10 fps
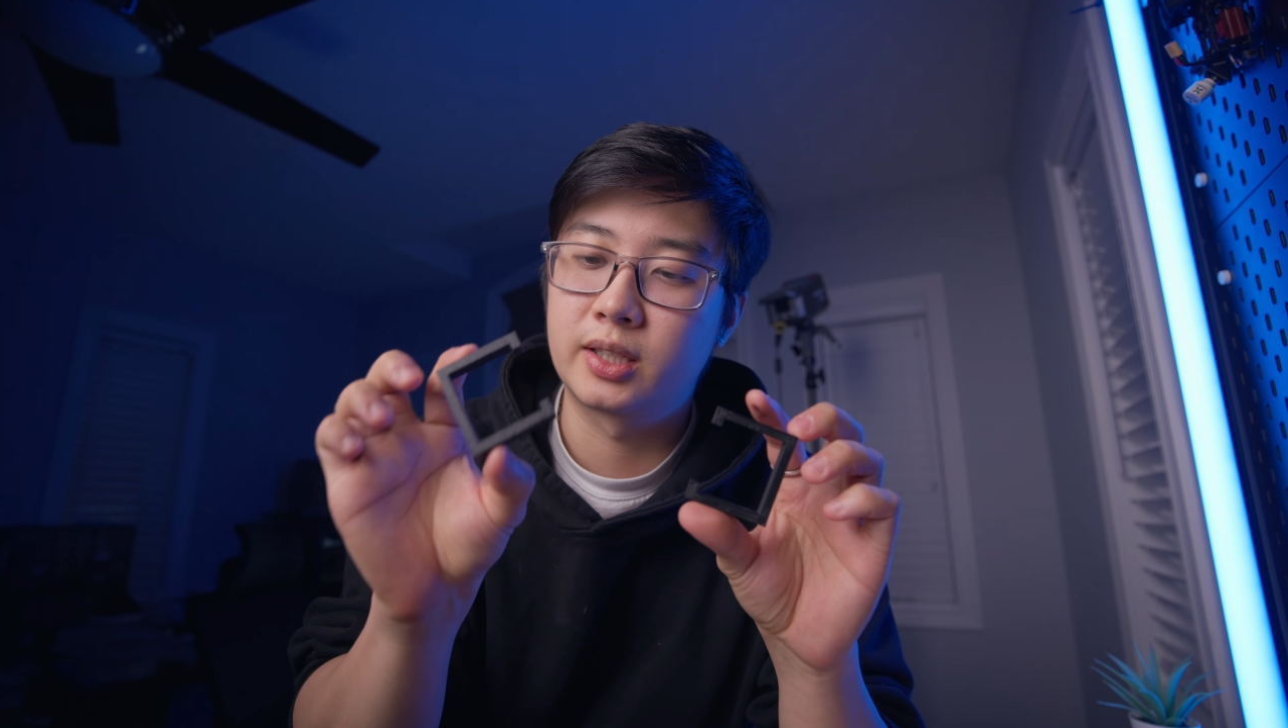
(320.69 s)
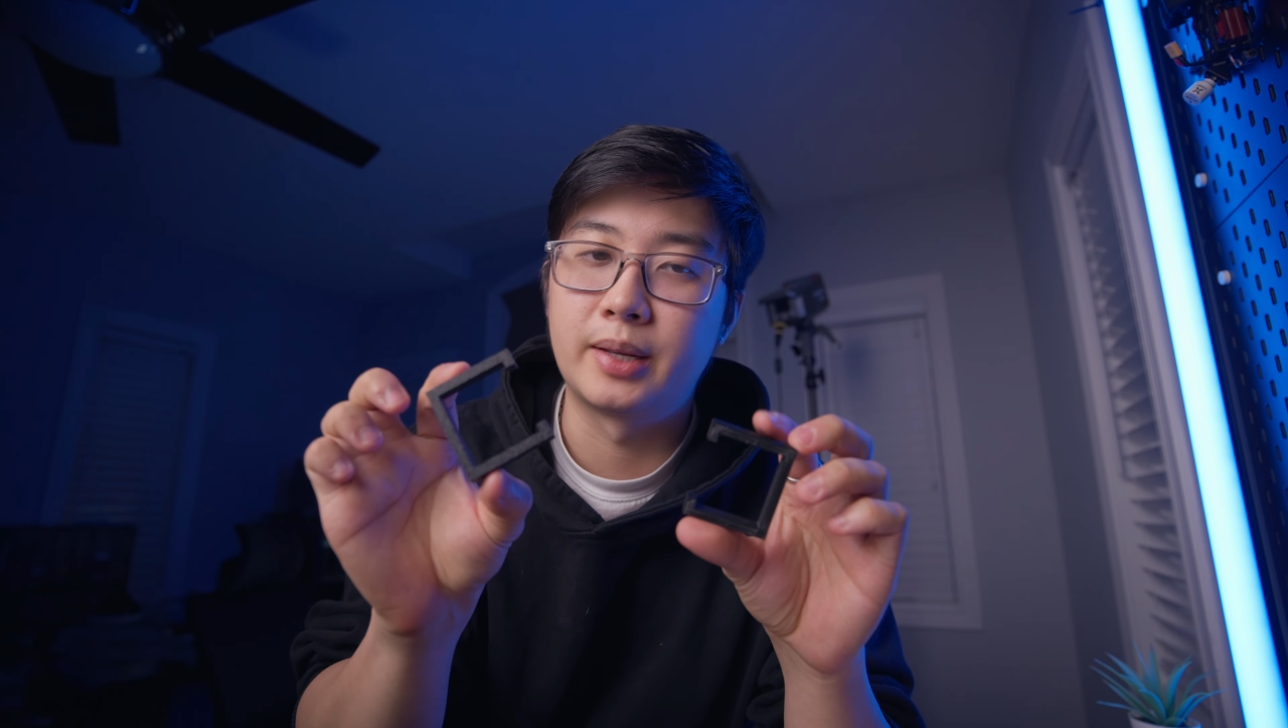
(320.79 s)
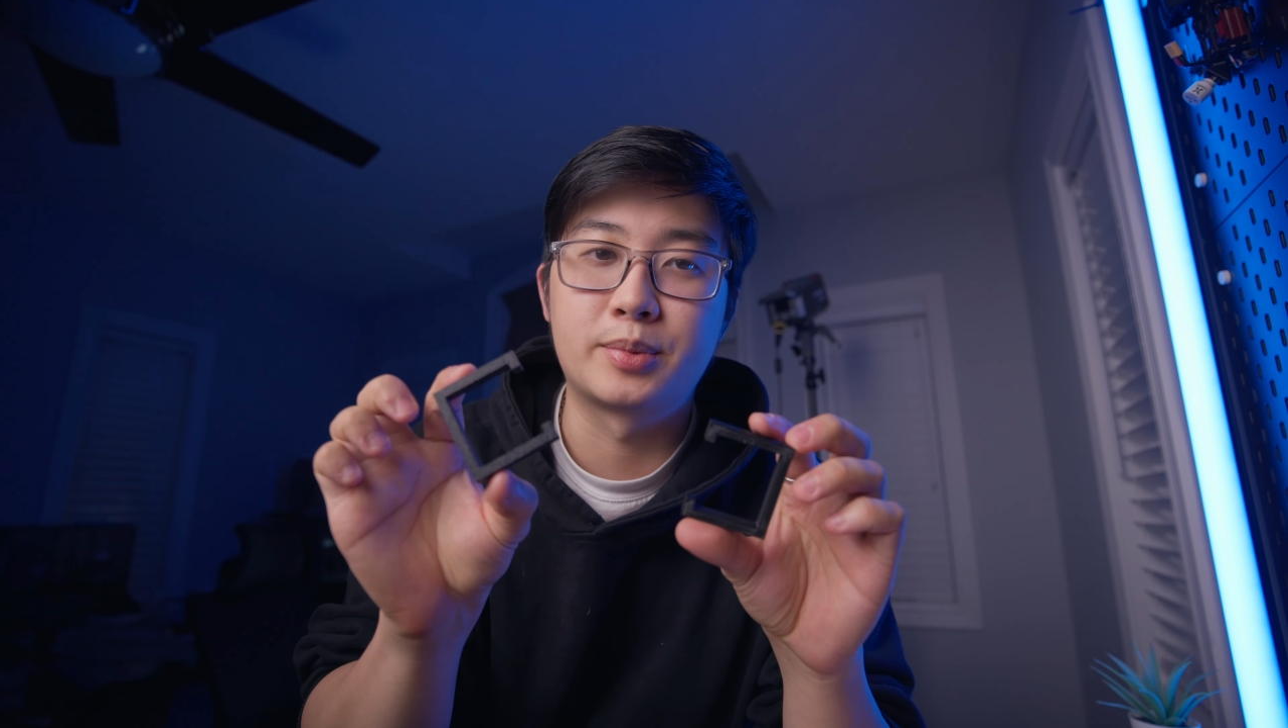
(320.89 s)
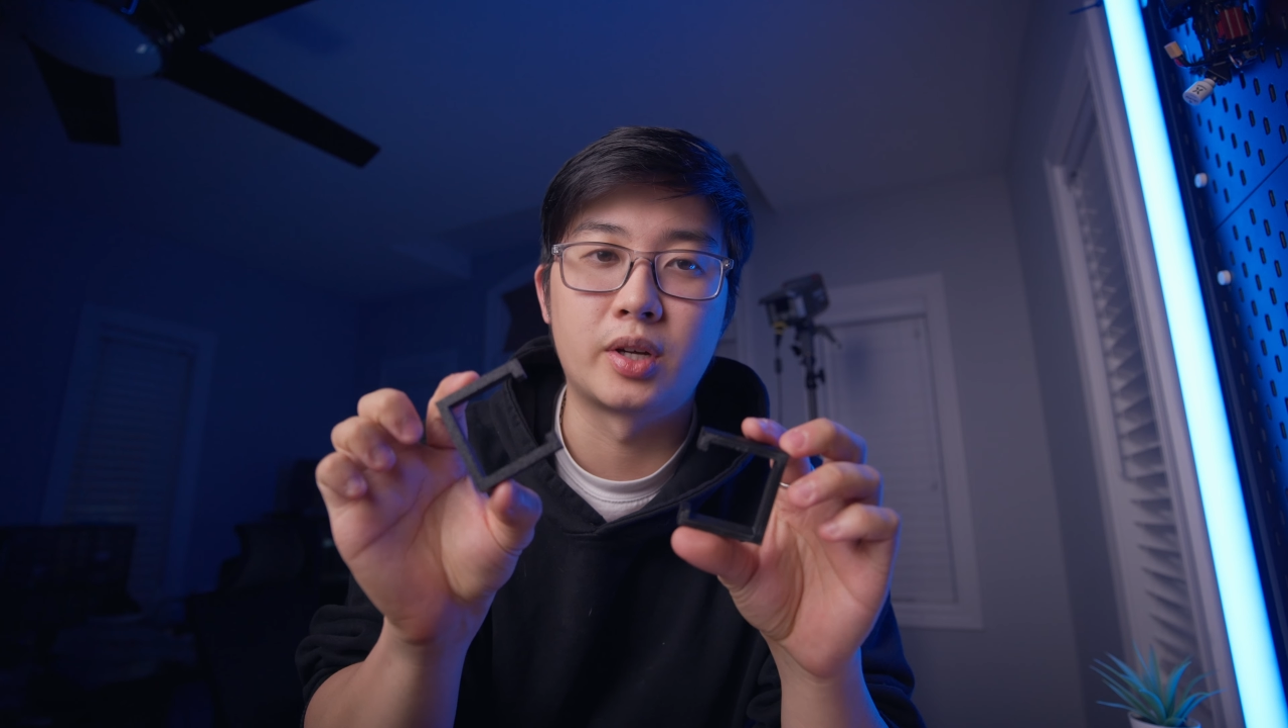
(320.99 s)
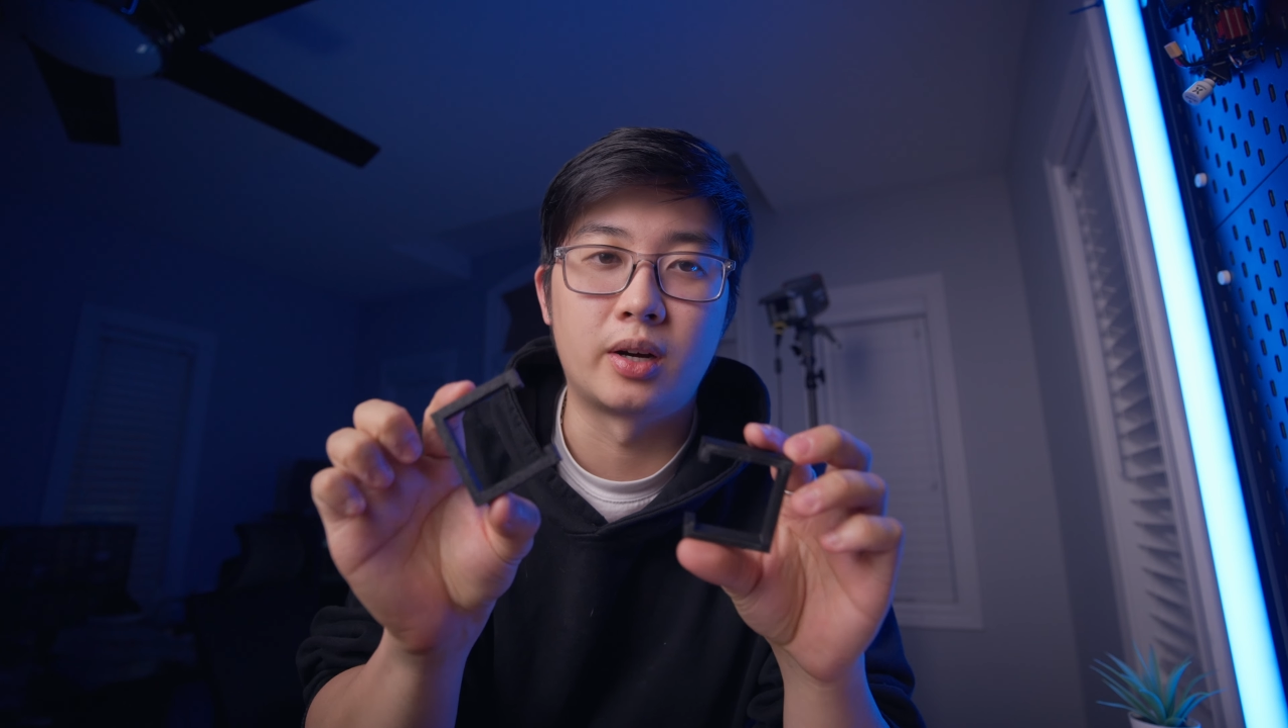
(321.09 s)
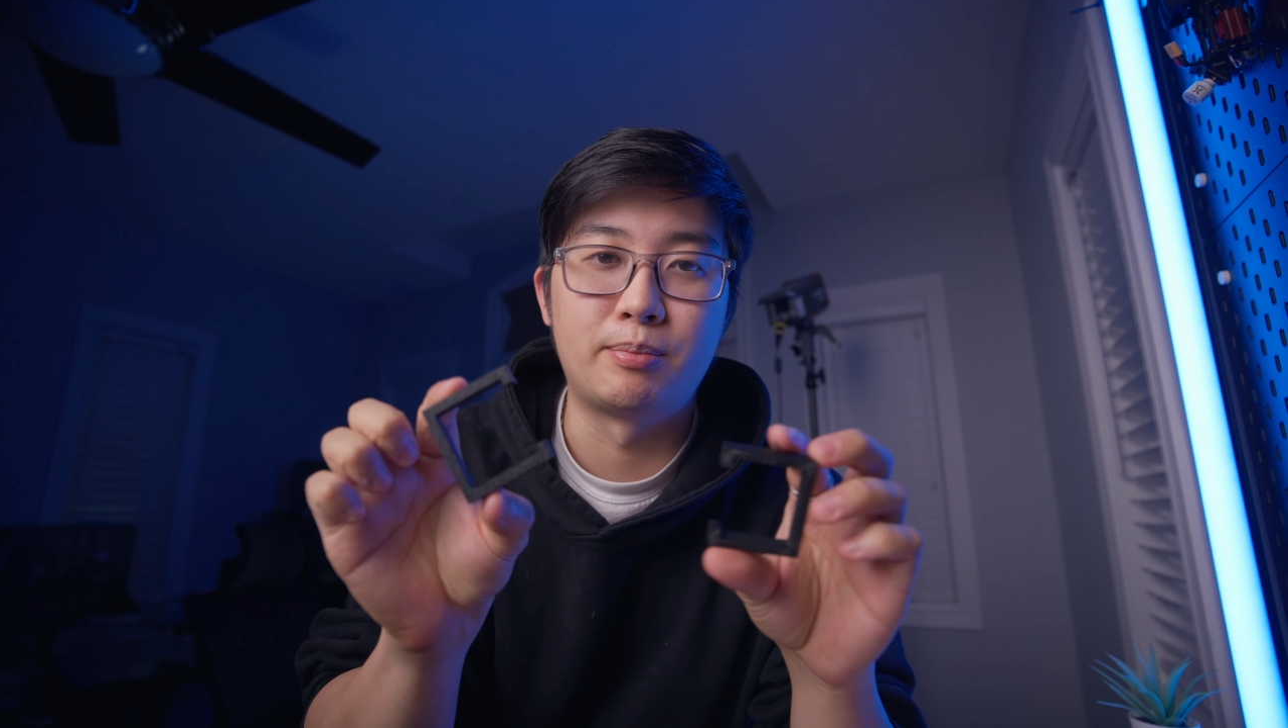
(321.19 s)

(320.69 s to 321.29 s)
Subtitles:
clips that are